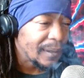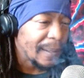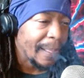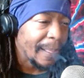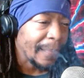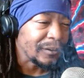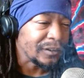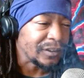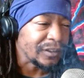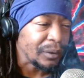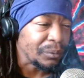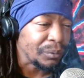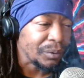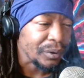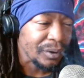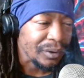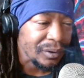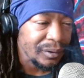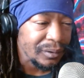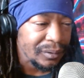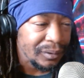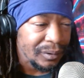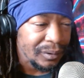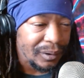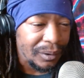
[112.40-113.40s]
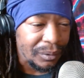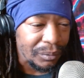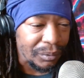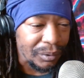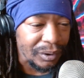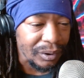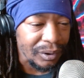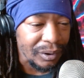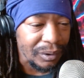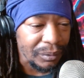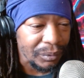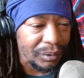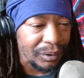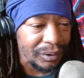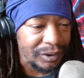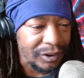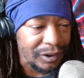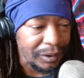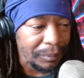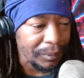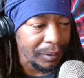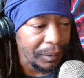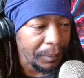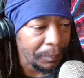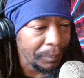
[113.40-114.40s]
Let's see what are what are what are
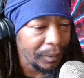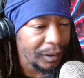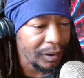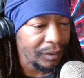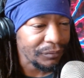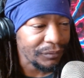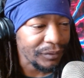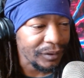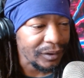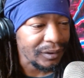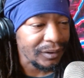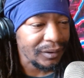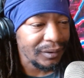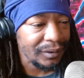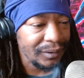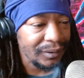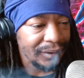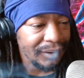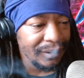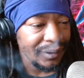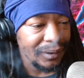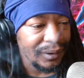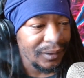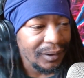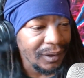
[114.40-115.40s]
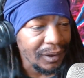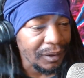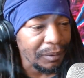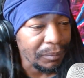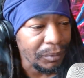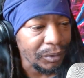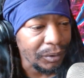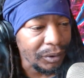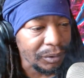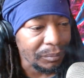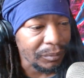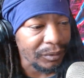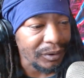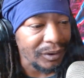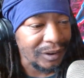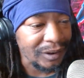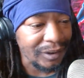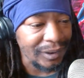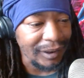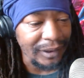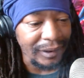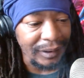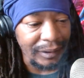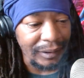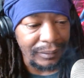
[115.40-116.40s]
some of the benefits of
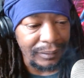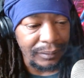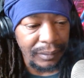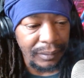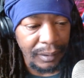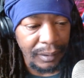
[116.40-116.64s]
Myrcene.